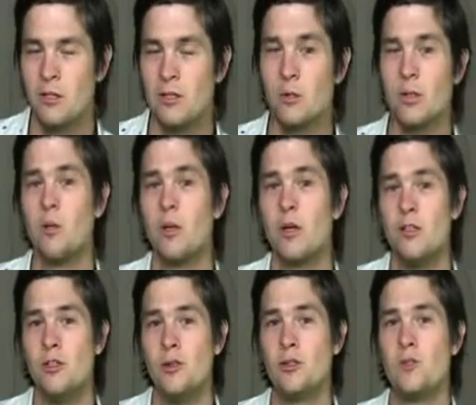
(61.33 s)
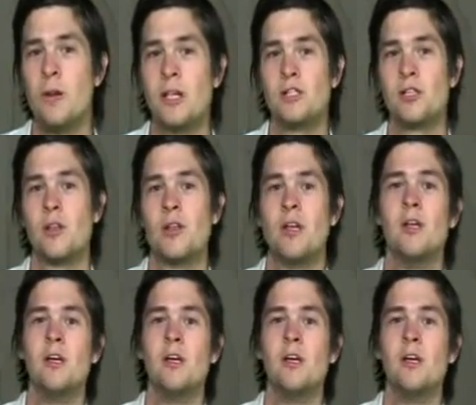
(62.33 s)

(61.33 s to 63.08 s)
So what you want to do is make sure that